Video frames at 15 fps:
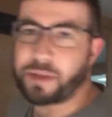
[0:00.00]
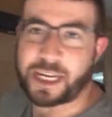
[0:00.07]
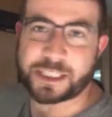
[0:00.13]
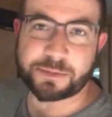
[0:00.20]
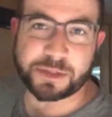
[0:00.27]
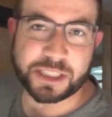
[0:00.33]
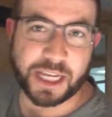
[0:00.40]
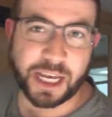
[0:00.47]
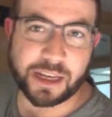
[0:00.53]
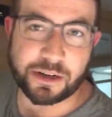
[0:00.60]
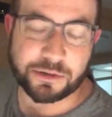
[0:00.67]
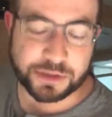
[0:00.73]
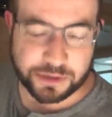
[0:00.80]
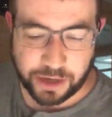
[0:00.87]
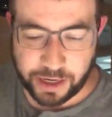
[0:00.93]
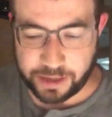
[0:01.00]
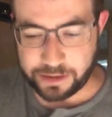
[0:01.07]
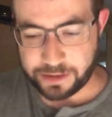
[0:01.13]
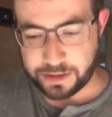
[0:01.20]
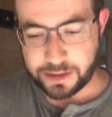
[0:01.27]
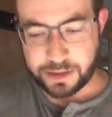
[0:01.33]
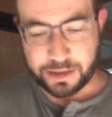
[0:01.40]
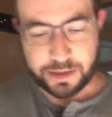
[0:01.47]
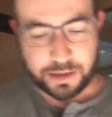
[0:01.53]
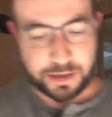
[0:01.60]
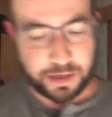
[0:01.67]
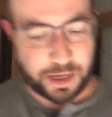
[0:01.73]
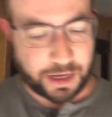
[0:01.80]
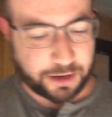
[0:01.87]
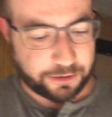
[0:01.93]
some mashed potatoes, right?
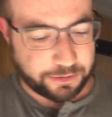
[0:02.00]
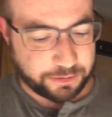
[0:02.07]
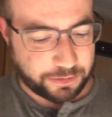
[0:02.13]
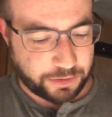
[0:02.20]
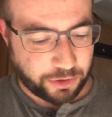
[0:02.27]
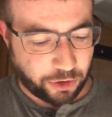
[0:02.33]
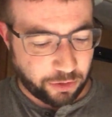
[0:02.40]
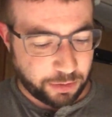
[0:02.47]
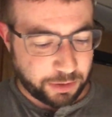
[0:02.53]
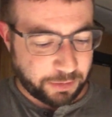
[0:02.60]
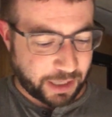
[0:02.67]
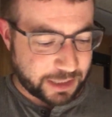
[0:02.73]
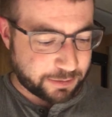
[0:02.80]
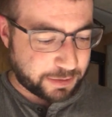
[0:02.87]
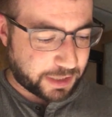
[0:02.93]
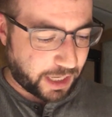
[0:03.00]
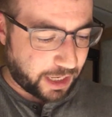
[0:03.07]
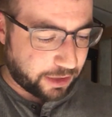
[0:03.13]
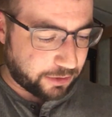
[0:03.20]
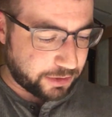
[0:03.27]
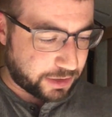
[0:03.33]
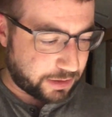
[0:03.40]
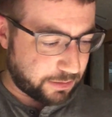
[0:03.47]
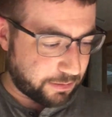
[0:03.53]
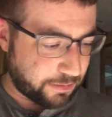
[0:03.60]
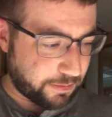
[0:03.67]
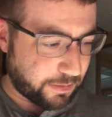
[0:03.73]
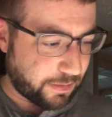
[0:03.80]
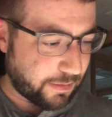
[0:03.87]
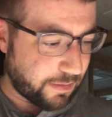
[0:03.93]
Now, normal mashed potatoes,
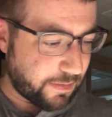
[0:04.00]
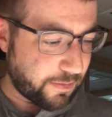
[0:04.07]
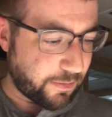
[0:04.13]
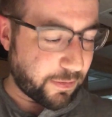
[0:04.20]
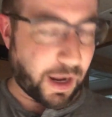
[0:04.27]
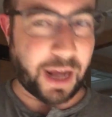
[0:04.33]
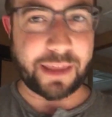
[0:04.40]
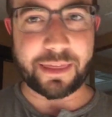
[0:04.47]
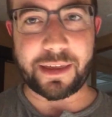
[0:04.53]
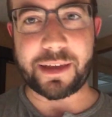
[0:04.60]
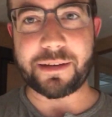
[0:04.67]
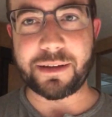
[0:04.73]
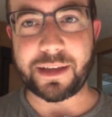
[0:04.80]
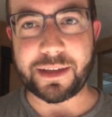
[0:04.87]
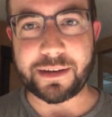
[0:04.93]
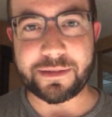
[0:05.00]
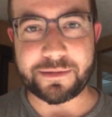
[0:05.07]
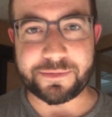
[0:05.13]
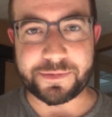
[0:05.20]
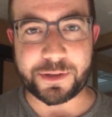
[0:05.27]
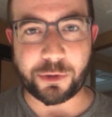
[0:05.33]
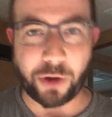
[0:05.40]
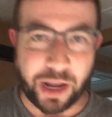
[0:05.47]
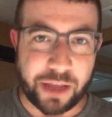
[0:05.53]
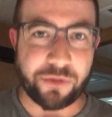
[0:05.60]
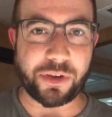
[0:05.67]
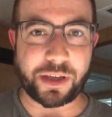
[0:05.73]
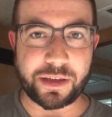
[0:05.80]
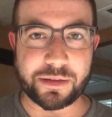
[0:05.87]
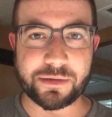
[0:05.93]
I think, need
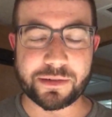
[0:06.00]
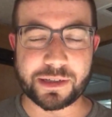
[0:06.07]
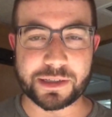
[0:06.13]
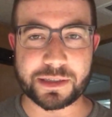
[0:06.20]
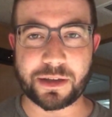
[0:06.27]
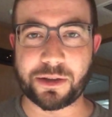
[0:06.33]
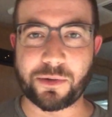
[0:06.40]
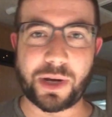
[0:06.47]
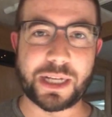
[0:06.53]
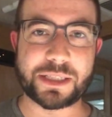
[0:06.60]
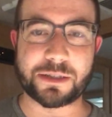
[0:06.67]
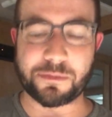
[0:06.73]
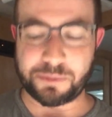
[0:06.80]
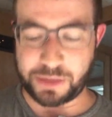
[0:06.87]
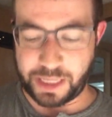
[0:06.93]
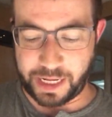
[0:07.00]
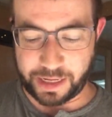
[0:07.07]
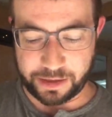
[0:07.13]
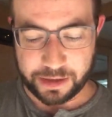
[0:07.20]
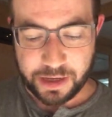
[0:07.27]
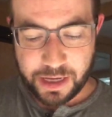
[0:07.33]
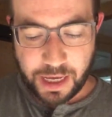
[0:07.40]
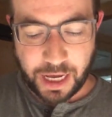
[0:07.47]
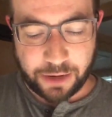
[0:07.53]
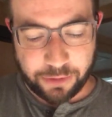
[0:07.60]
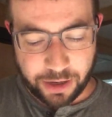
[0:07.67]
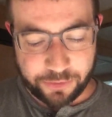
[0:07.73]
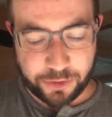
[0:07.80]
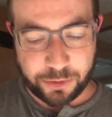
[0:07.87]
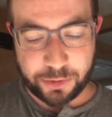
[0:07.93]
gravy, because otherwise they're bland.
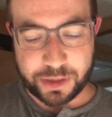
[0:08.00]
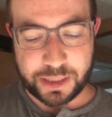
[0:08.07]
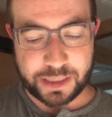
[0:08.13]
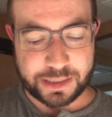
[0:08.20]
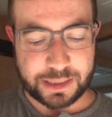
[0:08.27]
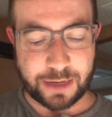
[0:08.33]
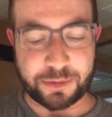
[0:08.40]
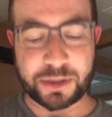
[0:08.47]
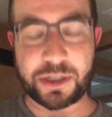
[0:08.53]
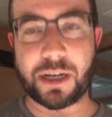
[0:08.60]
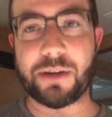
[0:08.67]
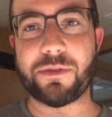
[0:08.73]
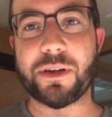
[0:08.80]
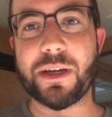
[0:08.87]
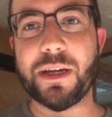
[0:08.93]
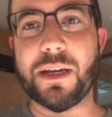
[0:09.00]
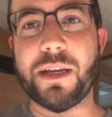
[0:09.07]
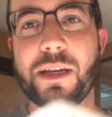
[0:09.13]
However, with the exception of